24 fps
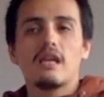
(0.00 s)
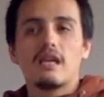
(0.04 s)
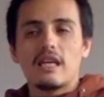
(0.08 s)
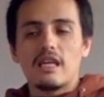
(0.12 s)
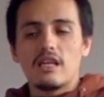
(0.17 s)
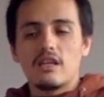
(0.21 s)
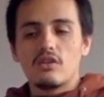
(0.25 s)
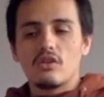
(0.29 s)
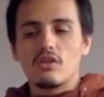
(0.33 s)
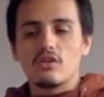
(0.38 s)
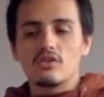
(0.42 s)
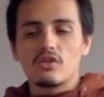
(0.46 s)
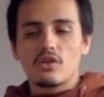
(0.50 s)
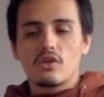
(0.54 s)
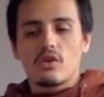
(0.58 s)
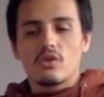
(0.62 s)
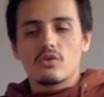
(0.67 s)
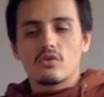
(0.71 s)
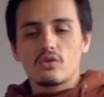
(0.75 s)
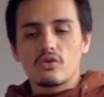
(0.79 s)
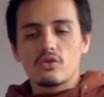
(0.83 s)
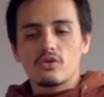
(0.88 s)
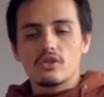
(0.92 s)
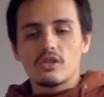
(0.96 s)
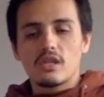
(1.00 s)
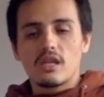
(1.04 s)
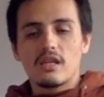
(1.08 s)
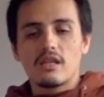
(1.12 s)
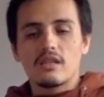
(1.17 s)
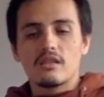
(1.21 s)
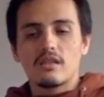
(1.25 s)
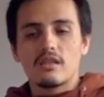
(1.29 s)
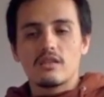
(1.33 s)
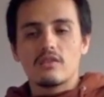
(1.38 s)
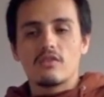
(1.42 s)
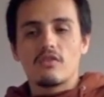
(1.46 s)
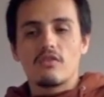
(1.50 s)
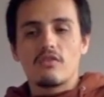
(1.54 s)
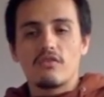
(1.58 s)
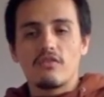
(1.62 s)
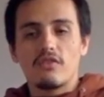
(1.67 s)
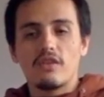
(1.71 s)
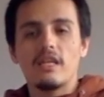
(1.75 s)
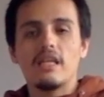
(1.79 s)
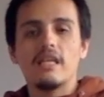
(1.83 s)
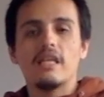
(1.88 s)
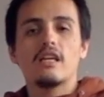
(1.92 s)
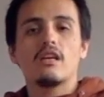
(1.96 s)
He doesn't understand the
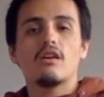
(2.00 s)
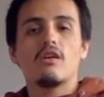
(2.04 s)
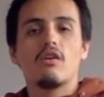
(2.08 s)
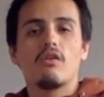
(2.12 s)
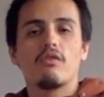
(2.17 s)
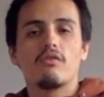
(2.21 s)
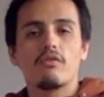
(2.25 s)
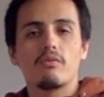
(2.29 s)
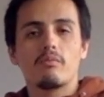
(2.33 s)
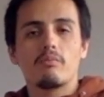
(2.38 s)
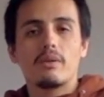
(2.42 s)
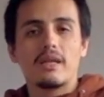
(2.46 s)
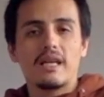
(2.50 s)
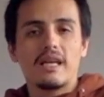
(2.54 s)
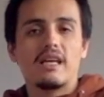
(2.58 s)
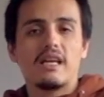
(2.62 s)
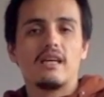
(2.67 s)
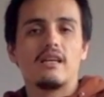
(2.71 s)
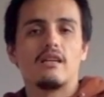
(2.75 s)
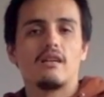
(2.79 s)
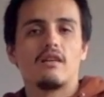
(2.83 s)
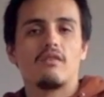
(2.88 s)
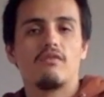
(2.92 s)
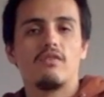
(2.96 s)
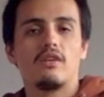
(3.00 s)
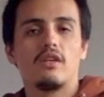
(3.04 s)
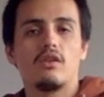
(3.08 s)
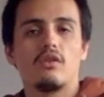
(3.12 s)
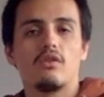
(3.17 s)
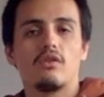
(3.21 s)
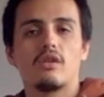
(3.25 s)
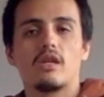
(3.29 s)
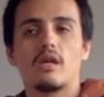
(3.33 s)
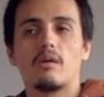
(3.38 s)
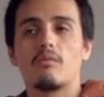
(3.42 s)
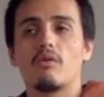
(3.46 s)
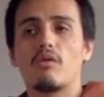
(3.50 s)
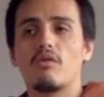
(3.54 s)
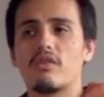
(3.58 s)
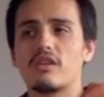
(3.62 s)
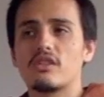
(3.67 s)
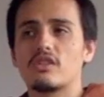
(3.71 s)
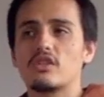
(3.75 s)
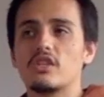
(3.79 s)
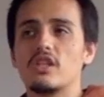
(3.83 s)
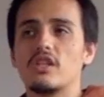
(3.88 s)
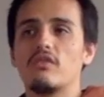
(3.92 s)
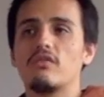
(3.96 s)
feeling of playing a video game, of
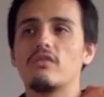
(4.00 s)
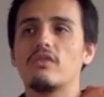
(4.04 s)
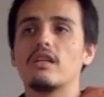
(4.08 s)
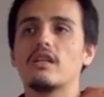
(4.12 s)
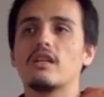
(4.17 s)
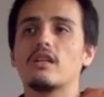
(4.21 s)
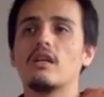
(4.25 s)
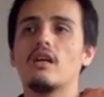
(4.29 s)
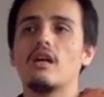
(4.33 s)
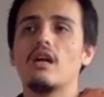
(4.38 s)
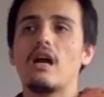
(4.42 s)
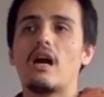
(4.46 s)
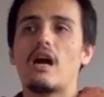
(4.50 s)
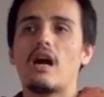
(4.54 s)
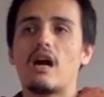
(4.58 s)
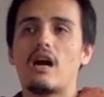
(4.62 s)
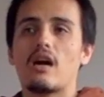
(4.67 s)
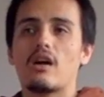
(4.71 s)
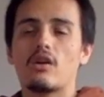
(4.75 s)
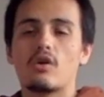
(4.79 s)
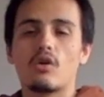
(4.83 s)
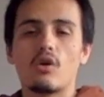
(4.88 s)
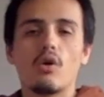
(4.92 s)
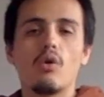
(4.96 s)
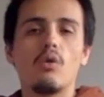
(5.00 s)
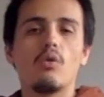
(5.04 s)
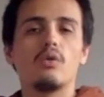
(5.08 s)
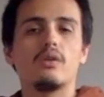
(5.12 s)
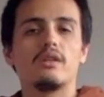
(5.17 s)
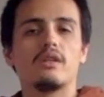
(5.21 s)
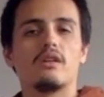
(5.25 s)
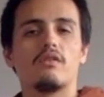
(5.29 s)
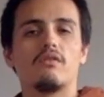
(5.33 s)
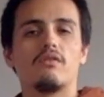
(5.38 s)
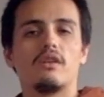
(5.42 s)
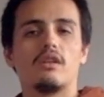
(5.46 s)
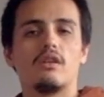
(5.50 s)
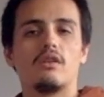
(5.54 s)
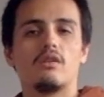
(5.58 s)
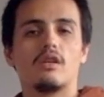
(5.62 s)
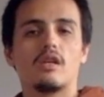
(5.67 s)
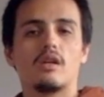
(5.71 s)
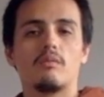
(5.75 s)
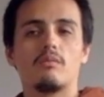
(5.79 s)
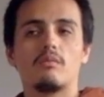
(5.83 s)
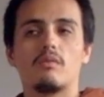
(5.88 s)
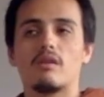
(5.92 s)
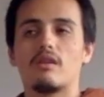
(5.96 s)
achieving a goal in a video
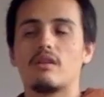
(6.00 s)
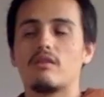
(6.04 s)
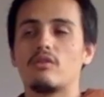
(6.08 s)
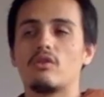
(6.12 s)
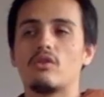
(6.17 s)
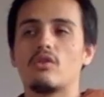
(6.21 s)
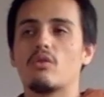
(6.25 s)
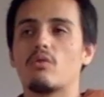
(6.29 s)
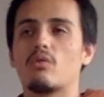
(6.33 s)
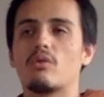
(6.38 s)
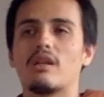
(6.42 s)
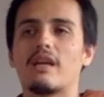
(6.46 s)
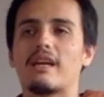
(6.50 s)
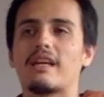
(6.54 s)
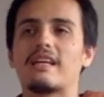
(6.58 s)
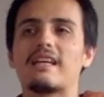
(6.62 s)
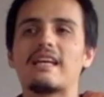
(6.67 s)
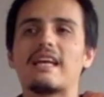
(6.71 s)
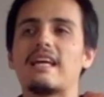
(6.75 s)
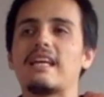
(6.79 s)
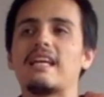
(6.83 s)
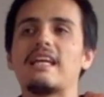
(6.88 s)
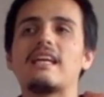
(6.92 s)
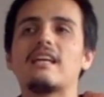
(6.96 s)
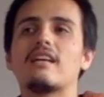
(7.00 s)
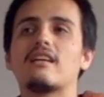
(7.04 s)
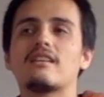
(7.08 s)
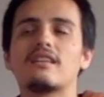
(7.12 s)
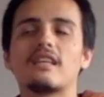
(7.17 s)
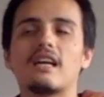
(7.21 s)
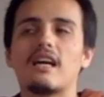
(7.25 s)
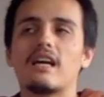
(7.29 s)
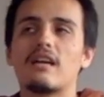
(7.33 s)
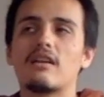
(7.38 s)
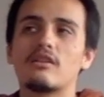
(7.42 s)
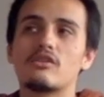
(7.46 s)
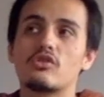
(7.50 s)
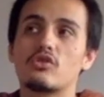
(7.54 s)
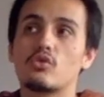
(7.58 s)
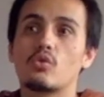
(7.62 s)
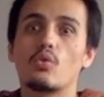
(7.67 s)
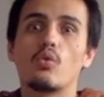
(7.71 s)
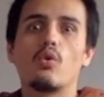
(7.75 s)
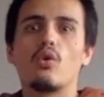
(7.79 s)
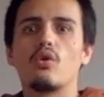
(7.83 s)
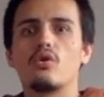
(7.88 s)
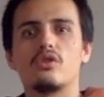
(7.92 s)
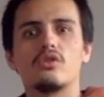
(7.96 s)
game, and like getting that
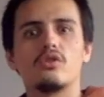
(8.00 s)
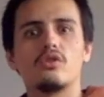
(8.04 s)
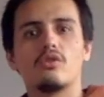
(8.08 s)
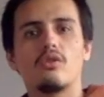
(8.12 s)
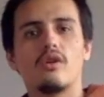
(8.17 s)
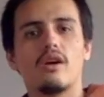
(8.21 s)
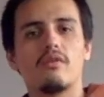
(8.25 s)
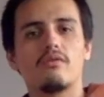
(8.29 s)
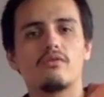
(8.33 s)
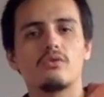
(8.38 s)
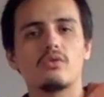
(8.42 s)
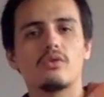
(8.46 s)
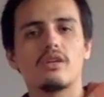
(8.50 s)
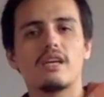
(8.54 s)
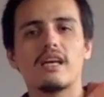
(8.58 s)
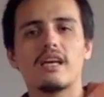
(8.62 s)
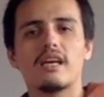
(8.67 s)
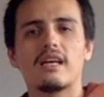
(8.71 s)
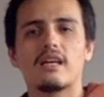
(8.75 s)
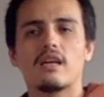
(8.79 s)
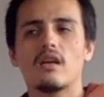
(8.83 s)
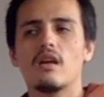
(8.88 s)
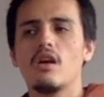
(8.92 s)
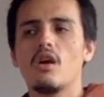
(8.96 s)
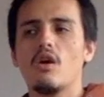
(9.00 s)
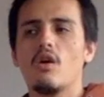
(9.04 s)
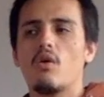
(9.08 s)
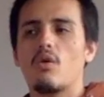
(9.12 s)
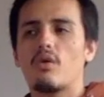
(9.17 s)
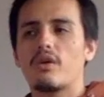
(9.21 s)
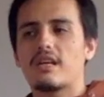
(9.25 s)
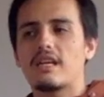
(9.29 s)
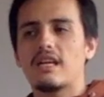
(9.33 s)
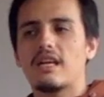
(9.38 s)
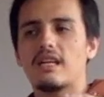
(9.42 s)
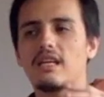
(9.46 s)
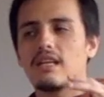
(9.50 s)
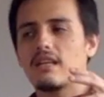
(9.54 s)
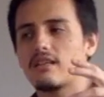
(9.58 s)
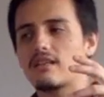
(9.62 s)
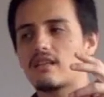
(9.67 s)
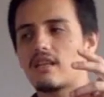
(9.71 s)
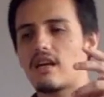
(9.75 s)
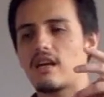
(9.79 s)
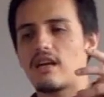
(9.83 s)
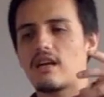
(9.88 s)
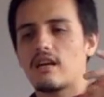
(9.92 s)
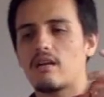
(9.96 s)
sword you have to get, or getting
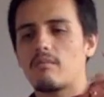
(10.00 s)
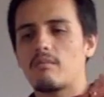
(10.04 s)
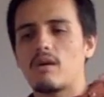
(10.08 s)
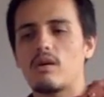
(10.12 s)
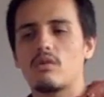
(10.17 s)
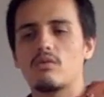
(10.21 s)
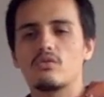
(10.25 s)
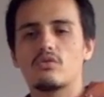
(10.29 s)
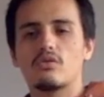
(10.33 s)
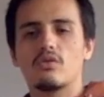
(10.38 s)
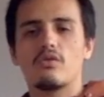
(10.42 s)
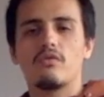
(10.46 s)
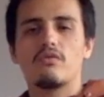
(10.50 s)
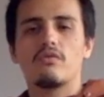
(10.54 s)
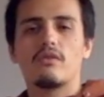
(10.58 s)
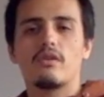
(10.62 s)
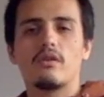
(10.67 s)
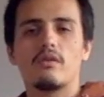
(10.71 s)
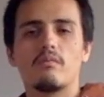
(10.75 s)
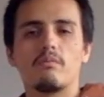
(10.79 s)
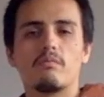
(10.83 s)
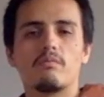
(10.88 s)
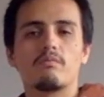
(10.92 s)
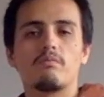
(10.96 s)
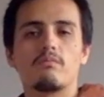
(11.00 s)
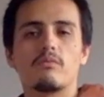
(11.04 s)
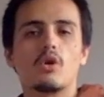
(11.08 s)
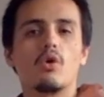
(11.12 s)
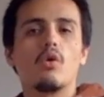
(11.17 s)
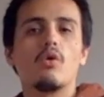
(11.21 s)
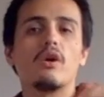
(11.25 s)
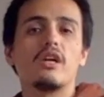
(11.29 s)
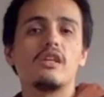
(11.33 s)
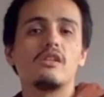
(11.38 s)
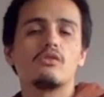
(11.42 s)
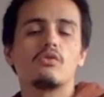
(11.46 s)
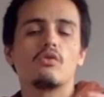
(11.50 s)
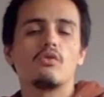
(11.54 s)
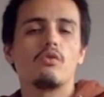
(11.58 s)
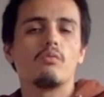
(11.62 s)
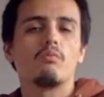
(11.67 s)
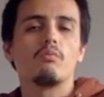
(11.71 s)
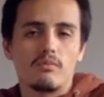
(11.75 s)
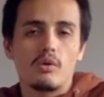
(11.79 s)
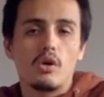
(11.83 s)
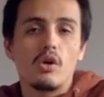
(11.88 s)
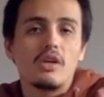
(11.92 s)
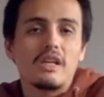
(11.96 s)
that amount of coins or
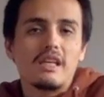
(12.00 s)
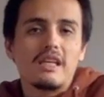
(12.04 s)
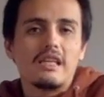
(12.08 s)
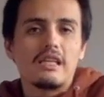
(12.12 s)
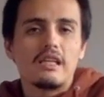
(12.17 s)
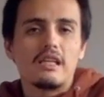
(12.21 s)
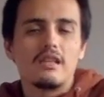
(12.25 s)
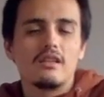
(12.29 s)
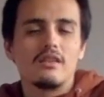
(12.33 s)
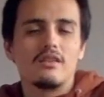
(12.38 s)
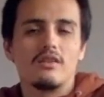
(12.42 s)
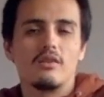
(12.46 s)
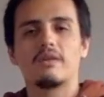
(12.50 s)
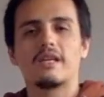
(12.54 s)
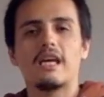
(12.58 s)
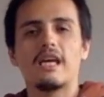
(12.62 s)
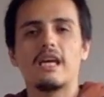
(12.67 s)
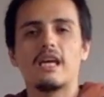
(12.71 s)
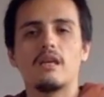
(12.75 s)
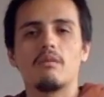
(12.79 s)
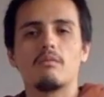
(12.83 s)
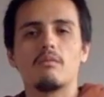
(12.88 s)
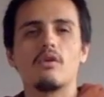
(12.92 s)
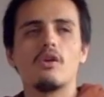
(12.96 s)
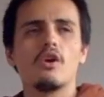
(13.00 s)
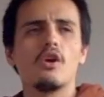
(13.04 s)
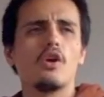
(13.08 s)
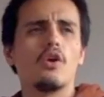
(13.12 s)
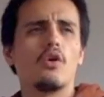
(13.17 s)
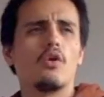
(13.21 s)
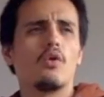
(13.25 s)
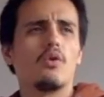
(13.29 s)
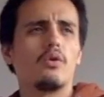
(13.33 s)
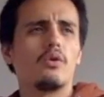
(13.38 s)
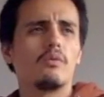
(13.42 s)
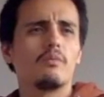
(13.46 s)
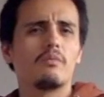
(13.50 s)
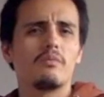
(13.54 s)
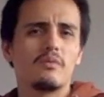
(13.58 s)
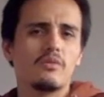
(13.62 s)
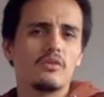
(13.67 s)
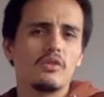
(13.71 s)
money in the game, or